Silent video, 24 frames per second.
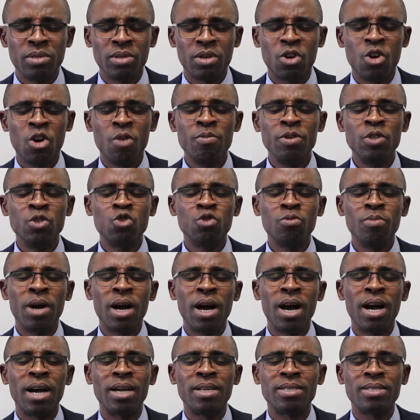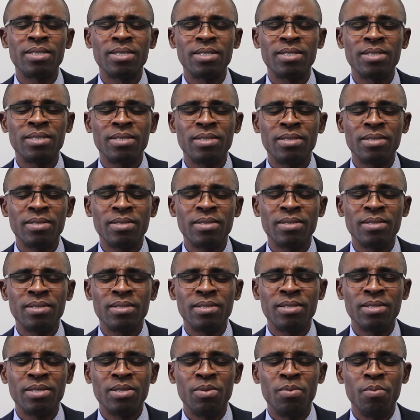Come into my heart.
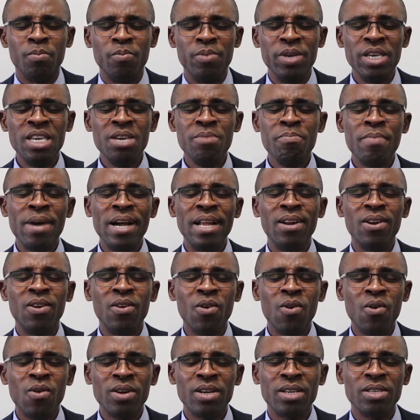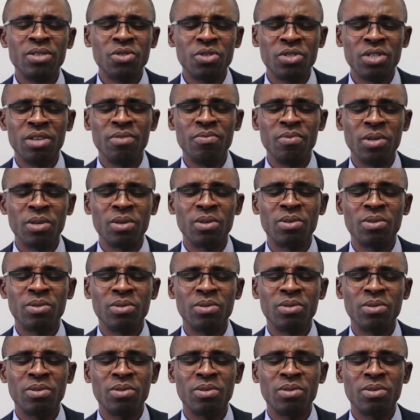Be my Lord and Savior